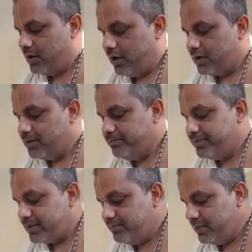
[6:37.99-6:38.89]
or a
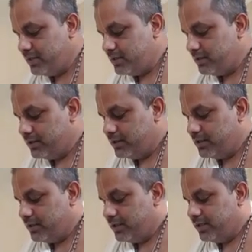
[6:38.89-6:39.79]
Brahman
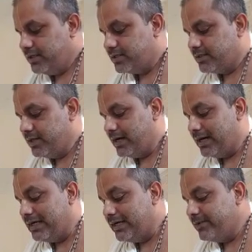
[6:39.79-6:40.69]
is the
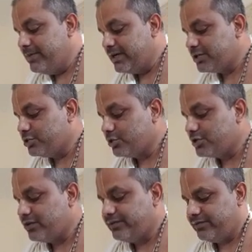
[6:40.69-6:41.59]
ultimate
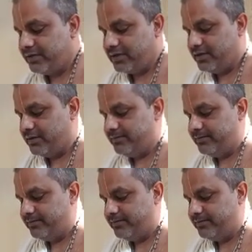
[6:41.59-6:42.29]
source of everything.